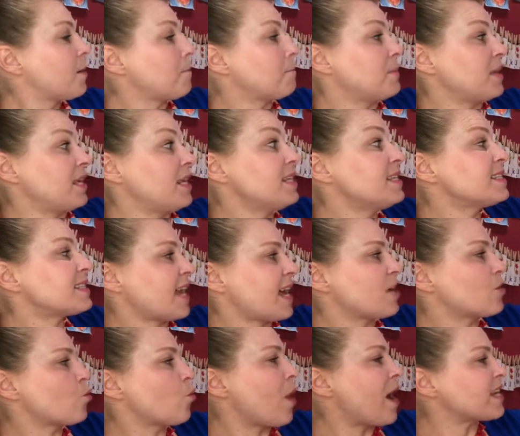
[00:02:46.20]
Bees
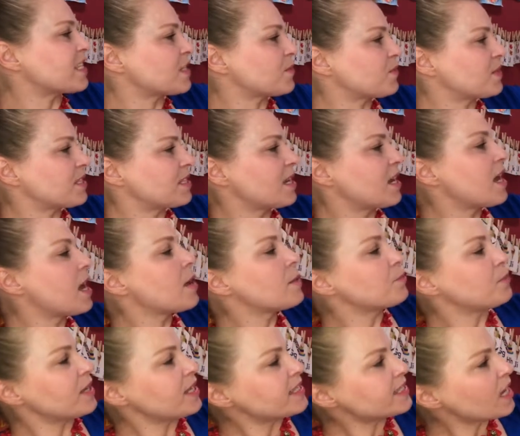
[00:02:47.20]
and wasps.
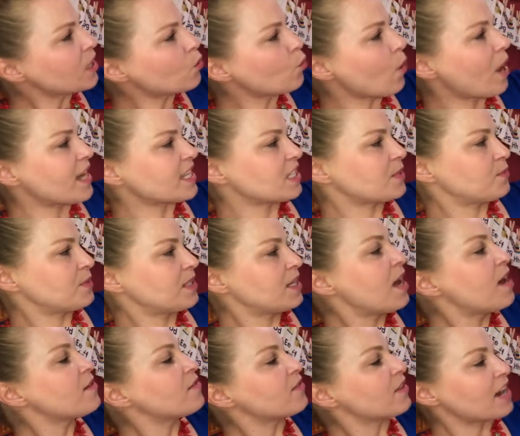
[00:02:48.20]
Bees and wasps
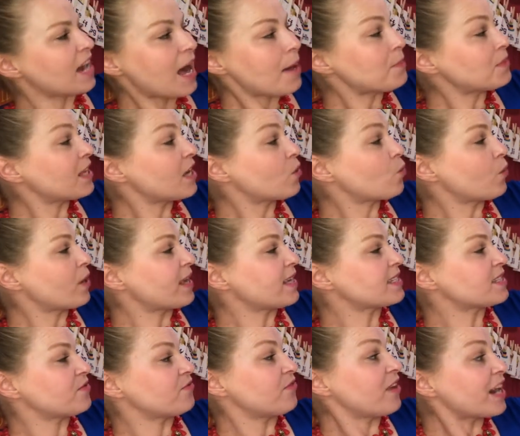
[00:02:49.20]
flap their
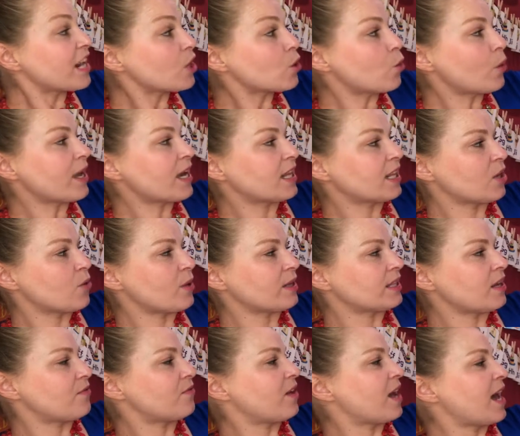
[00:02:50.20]
wings very quickly when
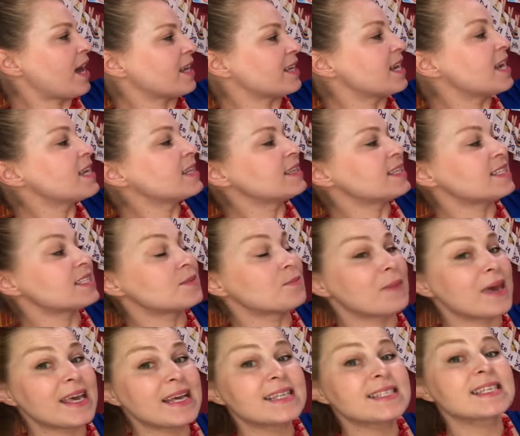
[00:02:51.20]
they fly. This
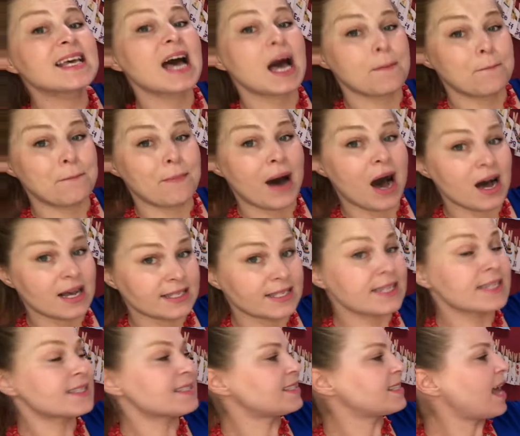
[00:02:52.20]
makes a
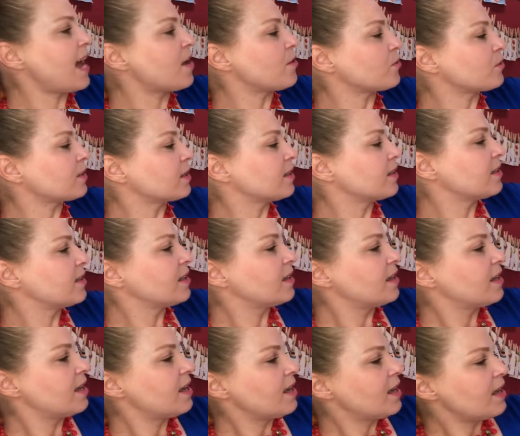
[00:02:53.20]
buzzing sound.
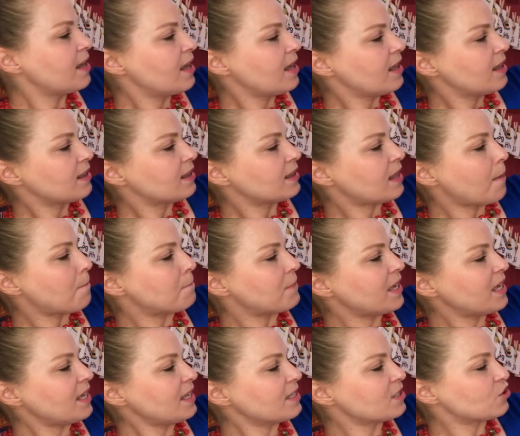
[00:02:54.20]
The
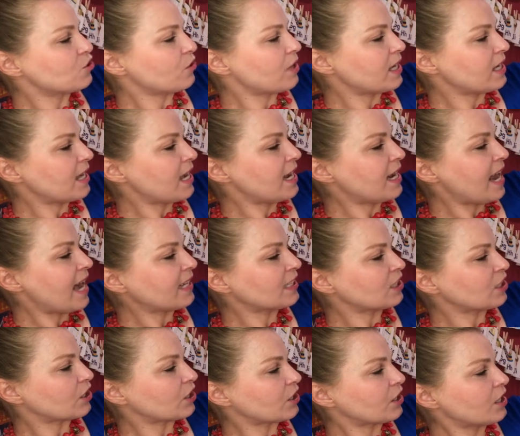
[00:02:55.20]
bee is drinking
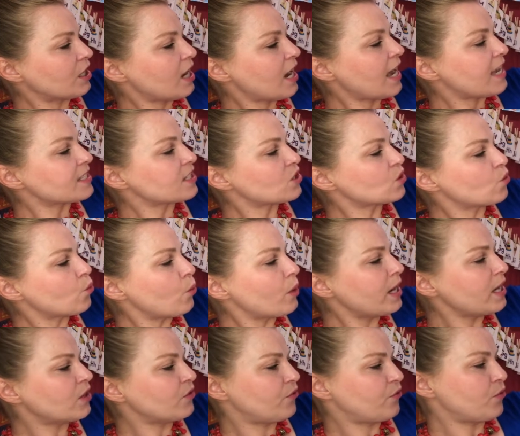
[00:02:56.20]
nectar, a
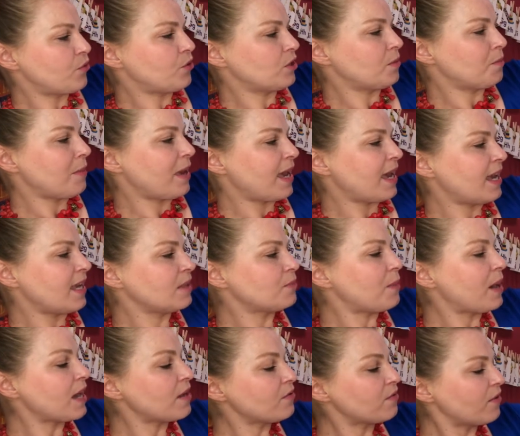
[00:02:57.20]
sweet food made
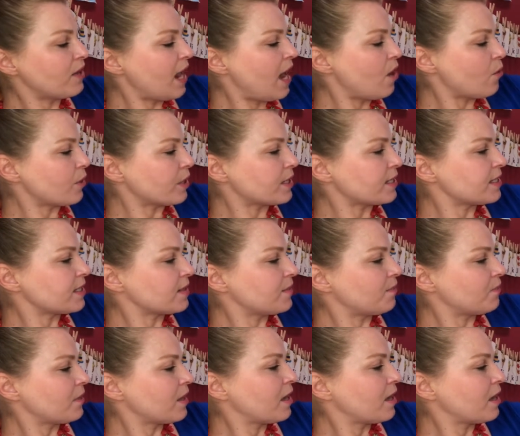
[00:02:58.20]
by flowers.